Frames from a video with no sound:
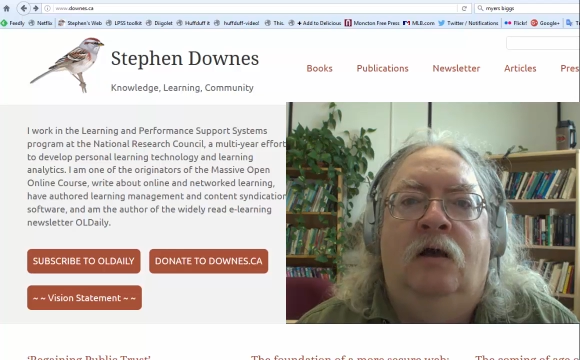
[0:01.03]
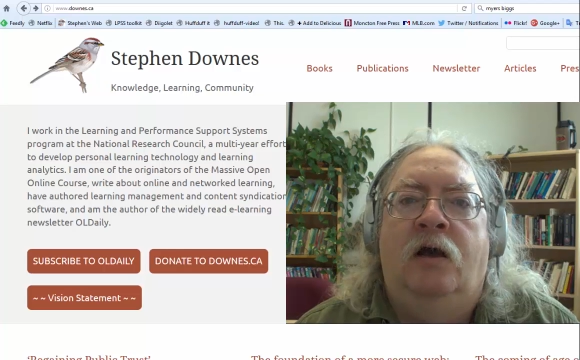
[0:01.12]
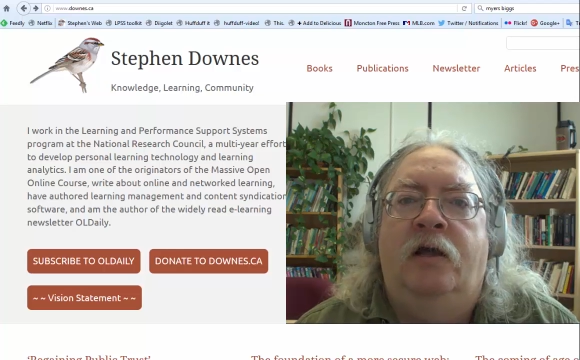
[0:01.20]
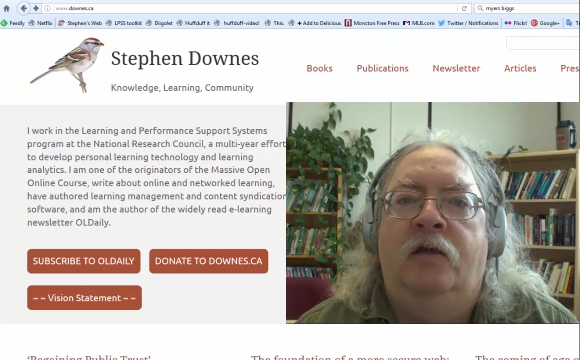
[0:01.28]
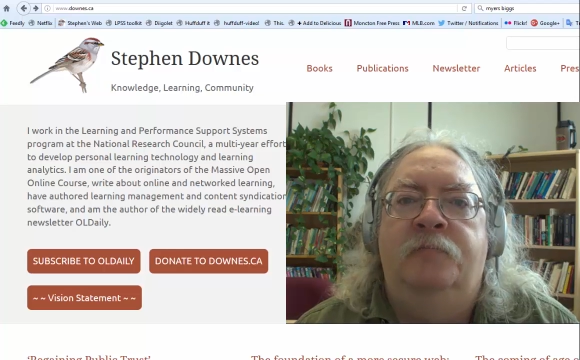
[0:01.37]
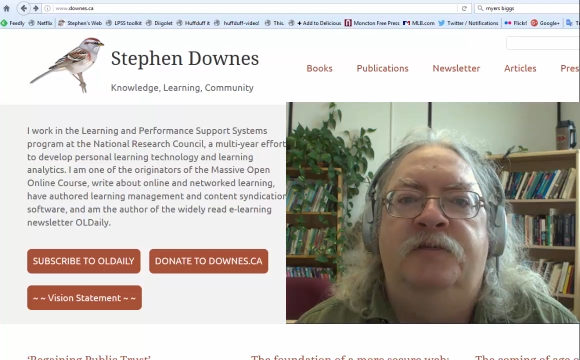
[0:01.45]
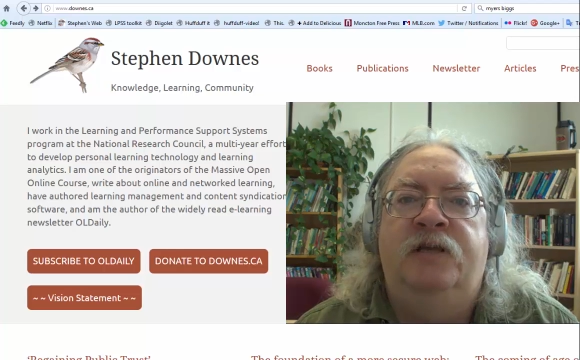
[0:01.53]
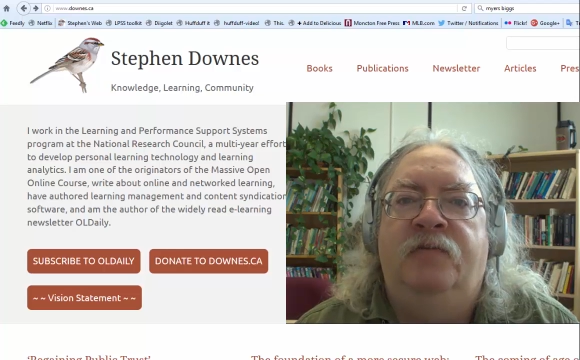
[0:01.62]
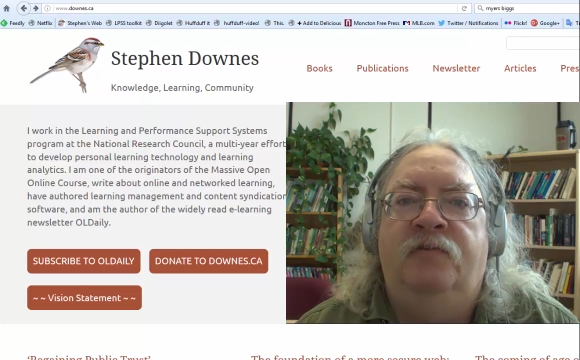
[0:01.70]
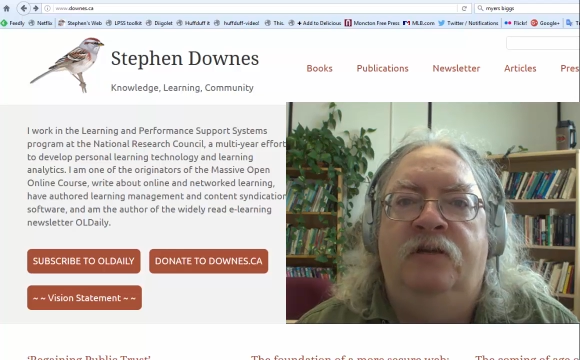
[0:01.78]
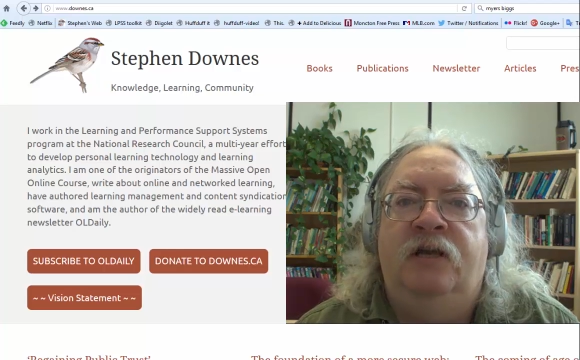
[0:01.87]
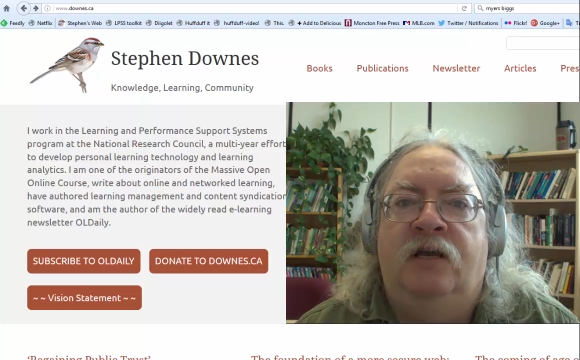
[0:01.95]
Hi, I'm
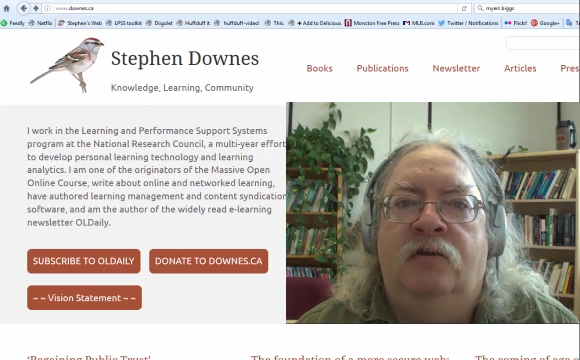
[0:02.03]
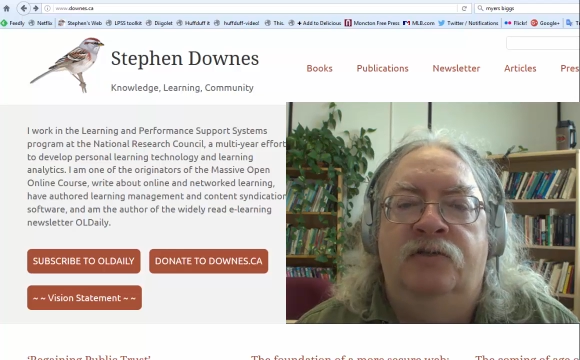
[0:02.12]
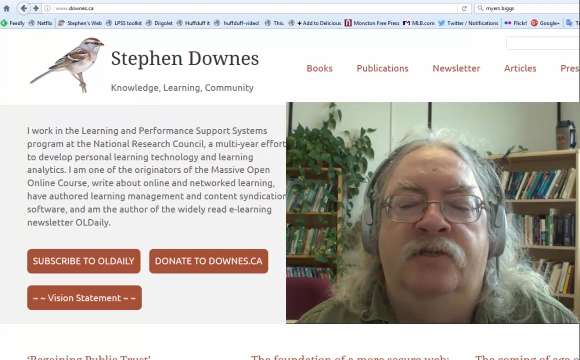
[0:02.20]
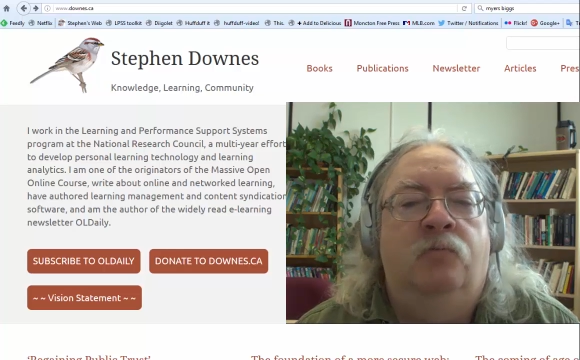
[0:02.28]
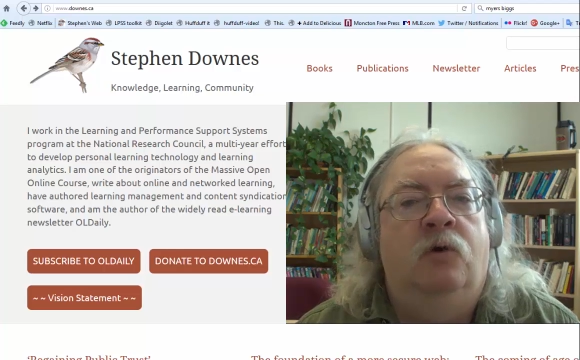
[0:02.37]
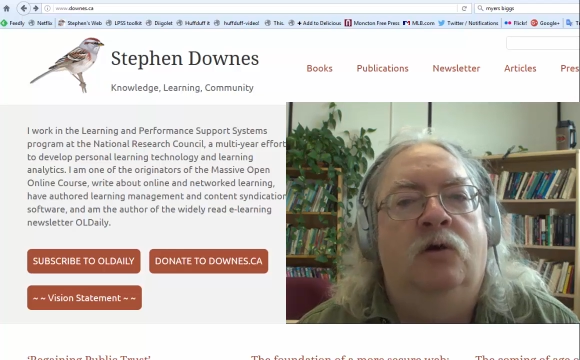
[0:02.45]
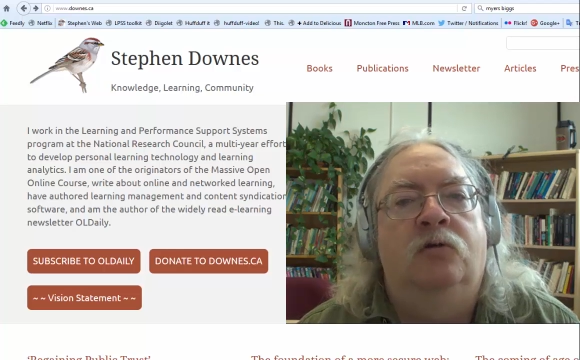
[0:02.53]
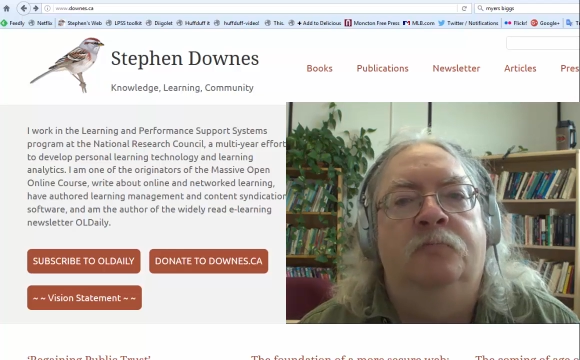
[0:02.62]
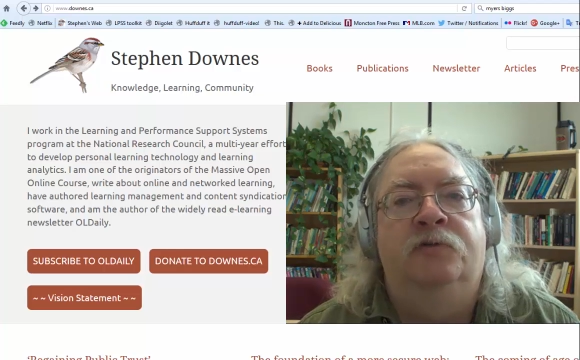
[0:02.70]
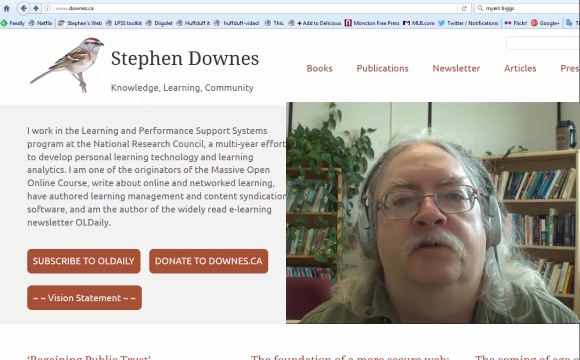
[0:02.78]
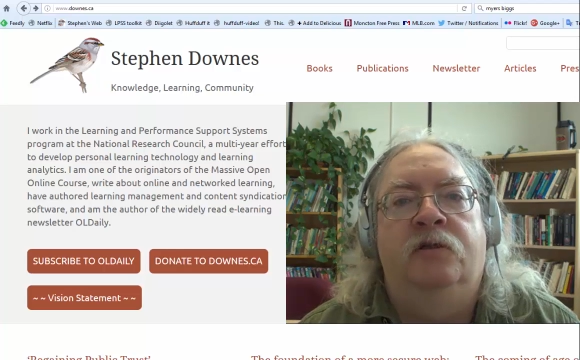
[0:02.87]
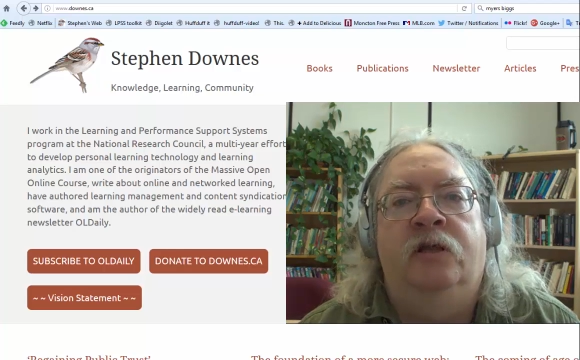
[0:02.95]
Stephen Downes. Welcome
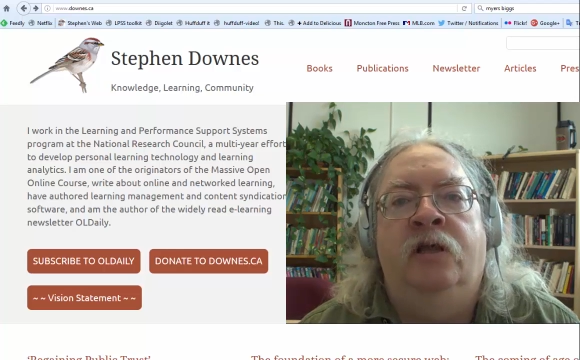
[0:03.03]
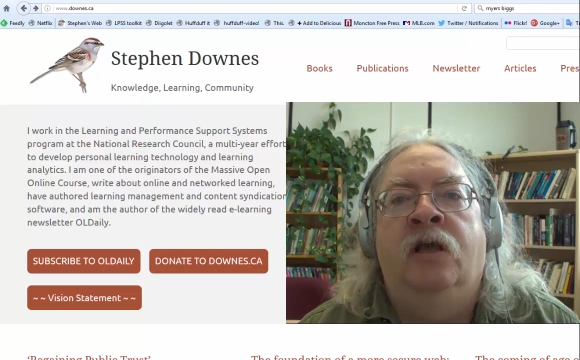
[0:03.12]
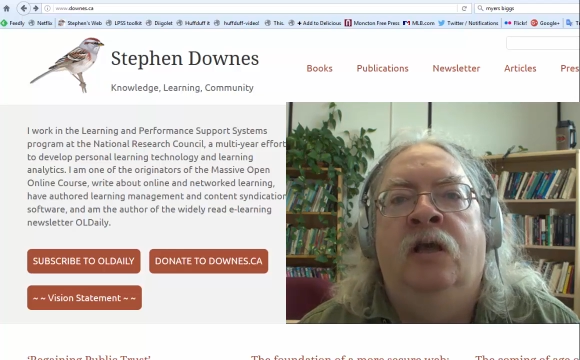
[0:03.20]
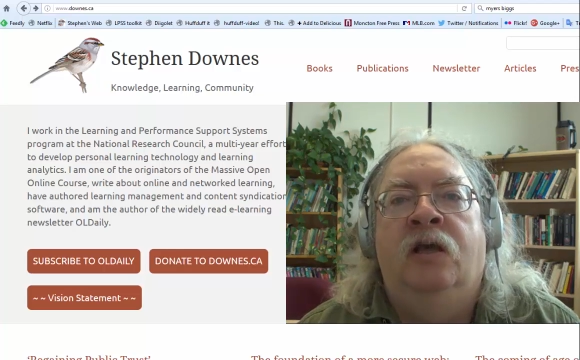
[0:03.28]
to the